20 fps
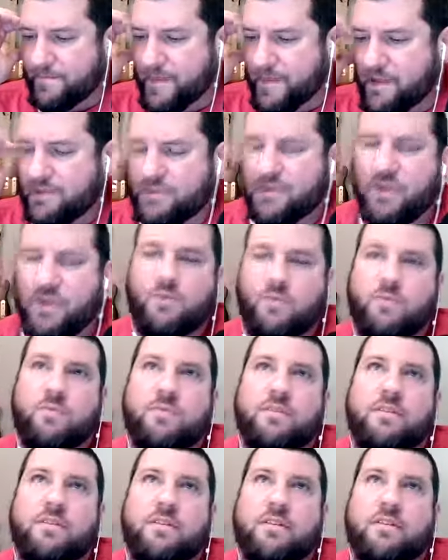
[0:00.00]
So
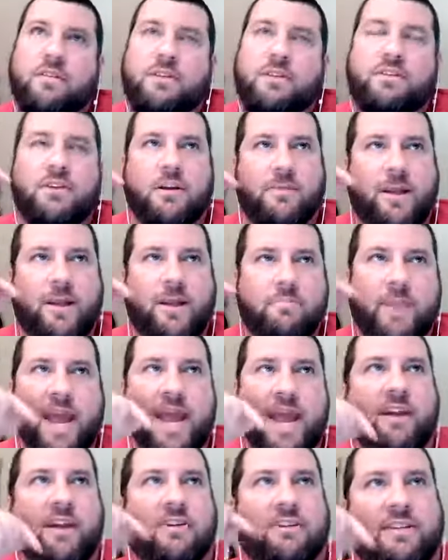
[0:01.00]
let's talk about a
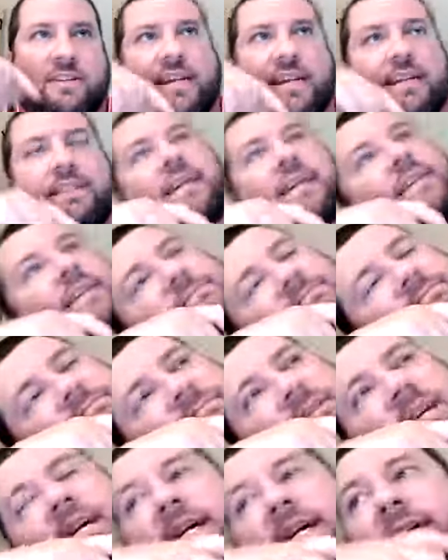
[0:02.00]
ban on TikTok.
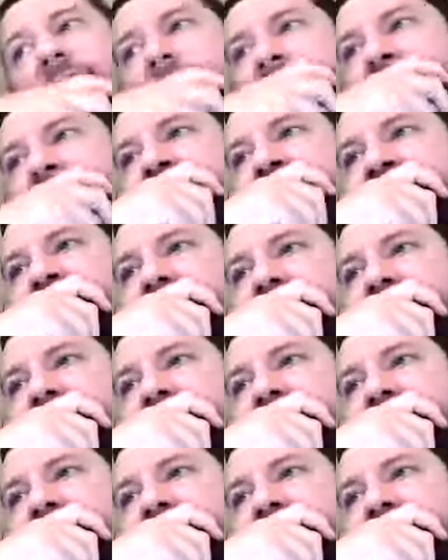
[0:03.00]
Well,